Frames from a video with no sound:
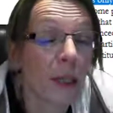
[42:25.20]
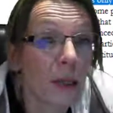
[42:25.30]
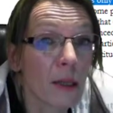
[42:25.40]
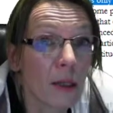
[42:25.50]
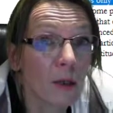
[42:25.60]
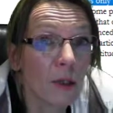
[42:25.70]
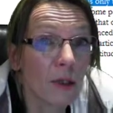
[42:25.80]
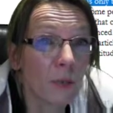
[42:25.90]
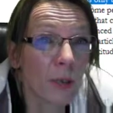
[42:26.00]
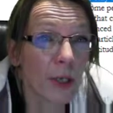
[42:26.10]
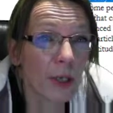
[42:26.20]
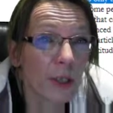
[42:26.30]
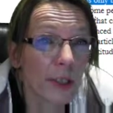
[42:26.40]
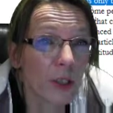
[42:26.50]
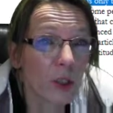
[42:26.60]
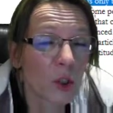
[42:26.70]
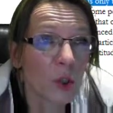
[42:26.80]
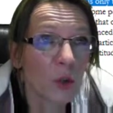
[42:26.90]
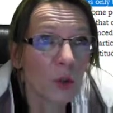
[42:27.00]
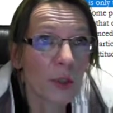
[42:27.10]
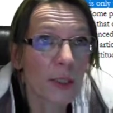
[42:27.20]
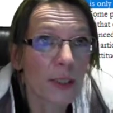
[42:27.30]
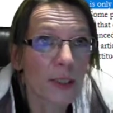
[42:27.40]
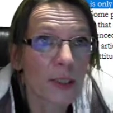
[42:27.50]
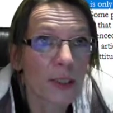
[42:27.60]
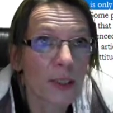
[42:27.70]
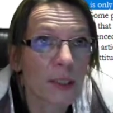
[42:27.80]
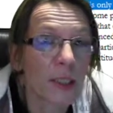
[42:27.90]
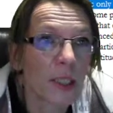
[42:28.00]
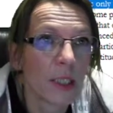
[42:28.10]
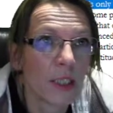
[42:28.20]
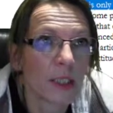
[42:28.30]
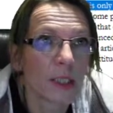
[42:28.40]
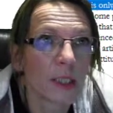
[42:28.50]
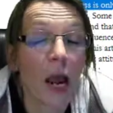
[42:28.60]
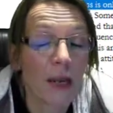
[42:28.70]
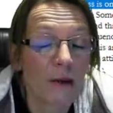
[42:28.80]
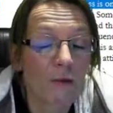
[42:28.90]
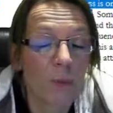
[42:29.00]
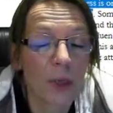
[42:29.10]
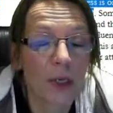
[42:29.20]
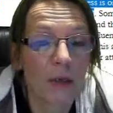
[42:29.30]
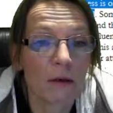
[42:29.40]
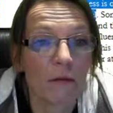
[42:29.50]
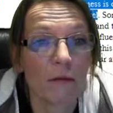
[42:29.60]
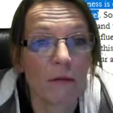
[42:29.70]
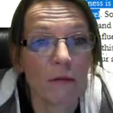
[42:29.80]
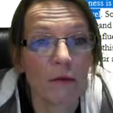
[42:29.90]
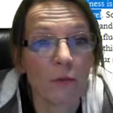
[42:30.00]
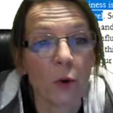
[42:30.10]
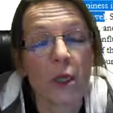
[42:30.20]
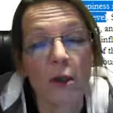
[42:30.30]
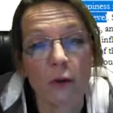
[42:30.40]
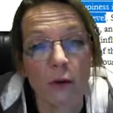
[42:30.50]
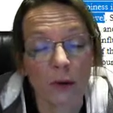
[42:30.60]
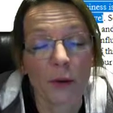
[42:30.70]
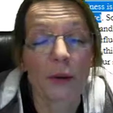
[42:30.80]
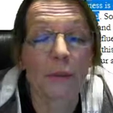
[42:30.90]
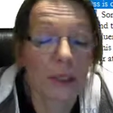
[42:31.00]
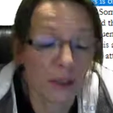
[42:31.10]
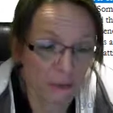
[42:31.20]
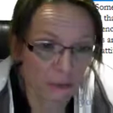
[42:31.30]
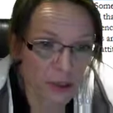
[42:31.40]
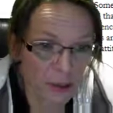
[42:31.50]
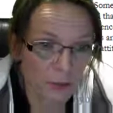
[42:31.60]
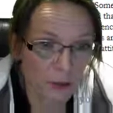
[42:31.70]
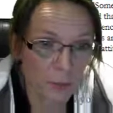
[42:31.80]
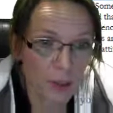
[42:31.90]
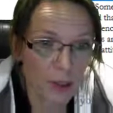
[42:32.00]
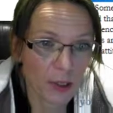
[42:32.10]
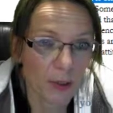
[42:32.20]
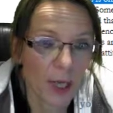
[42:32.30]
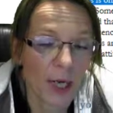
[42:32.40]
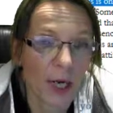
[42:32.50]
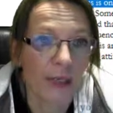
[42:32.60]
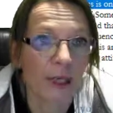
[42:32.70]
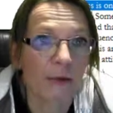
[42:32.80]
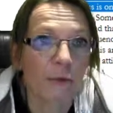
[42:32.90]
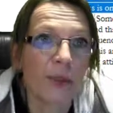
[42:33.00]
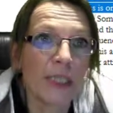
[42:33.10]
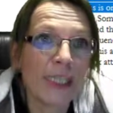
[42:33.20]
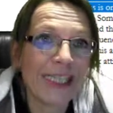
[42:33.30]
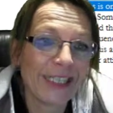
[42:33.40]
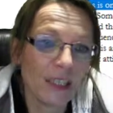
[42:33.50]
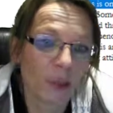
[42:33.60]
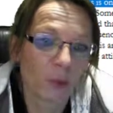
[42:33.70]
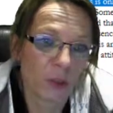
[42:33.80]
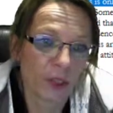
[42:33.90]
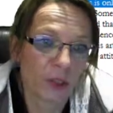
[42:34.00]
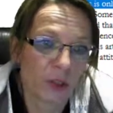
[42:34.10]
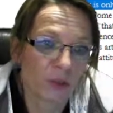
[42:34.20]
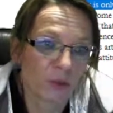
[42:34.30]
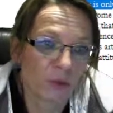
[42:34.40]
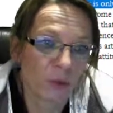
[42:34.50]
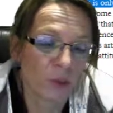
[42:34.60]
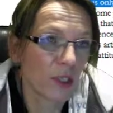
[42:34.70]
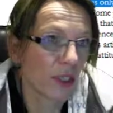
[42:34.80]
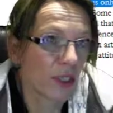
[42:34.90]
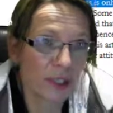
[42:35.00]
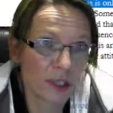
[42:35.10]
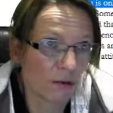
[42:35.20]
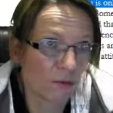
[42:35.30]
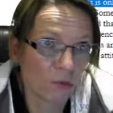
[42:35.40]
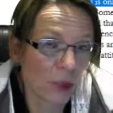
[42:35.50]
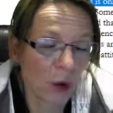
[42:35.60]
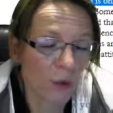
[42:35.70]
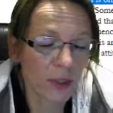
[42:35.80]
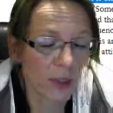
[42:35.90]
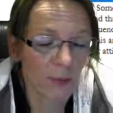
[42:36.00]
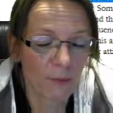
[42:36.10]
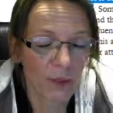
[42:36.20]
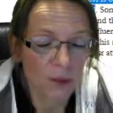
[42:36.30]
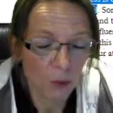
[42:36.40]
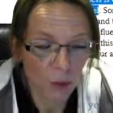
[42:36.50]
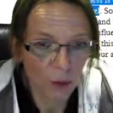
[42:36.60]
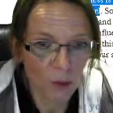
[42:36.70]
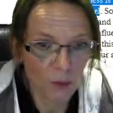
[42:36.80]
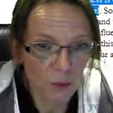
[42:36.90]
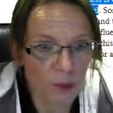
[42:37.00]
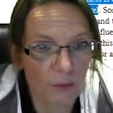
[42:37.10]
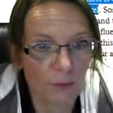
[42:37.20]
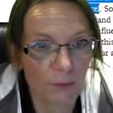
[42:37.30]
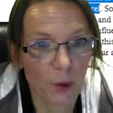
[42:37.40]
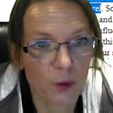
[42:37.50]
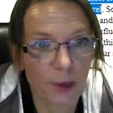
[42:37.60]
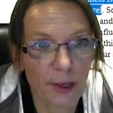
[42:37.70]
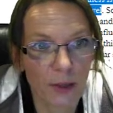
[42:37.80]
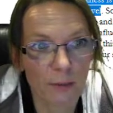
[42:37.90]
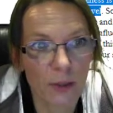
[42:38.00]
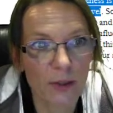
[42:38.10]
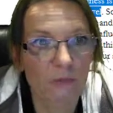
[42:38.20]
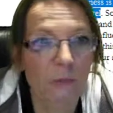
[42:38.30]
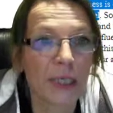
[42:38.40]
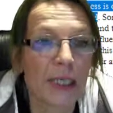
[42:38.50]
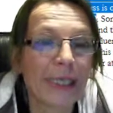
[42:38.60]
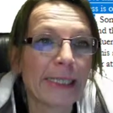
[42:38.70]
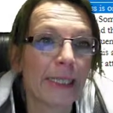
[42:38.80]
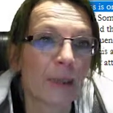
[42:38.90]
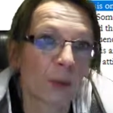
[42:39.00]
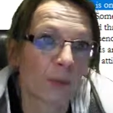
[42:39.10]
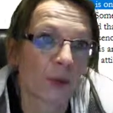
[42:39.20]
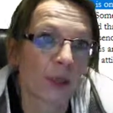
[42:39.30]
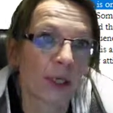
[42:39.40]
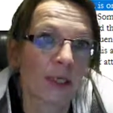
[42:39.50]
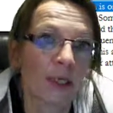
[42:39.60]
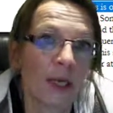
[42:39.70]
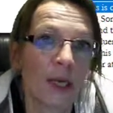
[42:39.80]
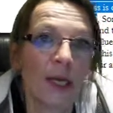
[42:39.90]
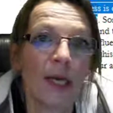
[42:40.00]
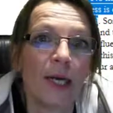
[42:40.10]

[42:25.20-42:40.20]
One other thing you need to pay attention to is I have been working on the master file, so to speak, and I've been deleting quotations or deleting coded segments or codes altogether because I've been cleaning up the project.